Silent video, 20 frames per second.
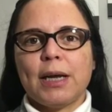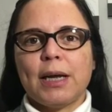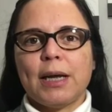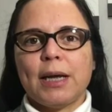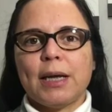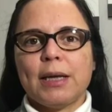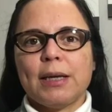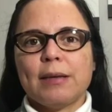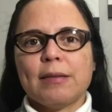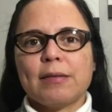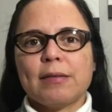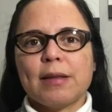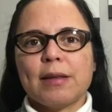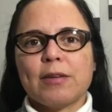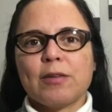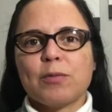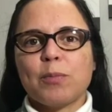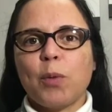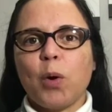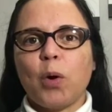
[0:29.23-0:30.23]
It's a
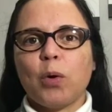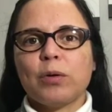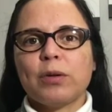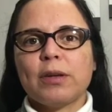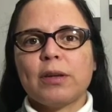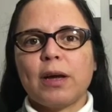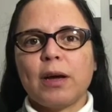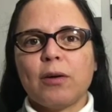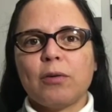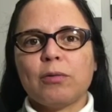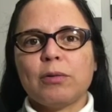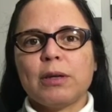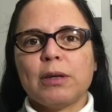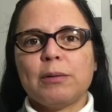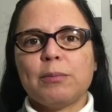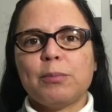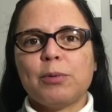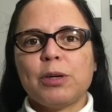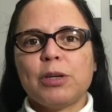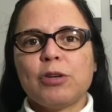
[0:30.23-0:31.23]
small town in
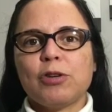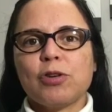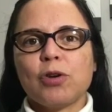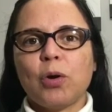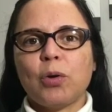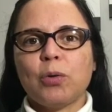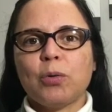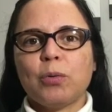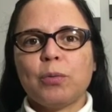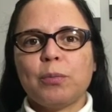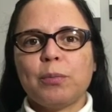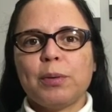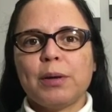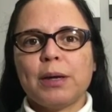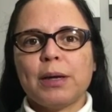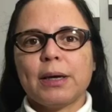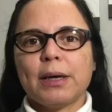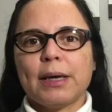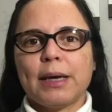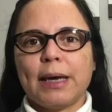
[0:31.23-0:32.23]
British
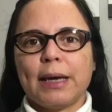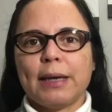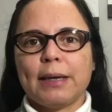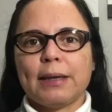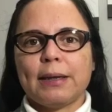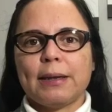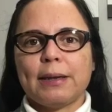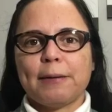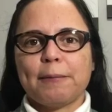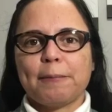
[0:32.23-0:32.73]
Columbia, Canada.